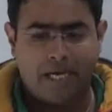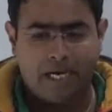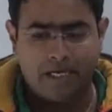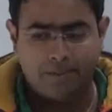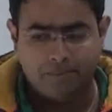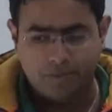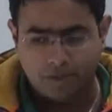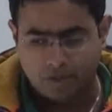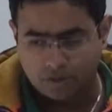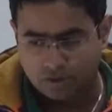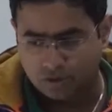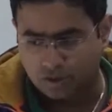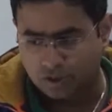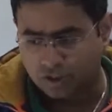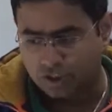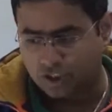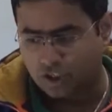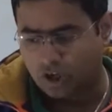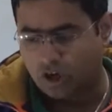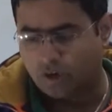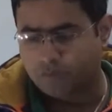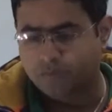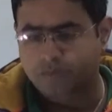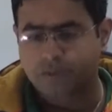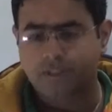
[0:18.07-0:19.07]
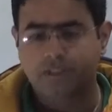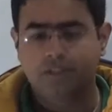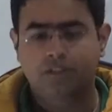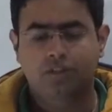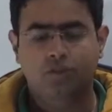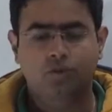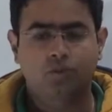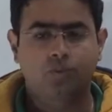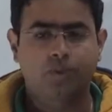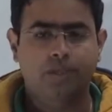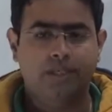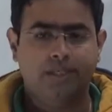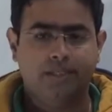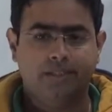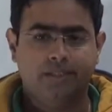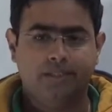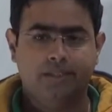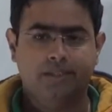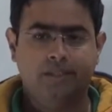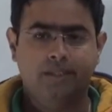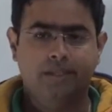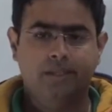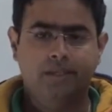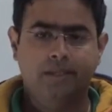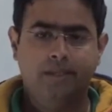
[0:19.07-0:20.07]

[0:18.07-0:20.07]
administration optional students.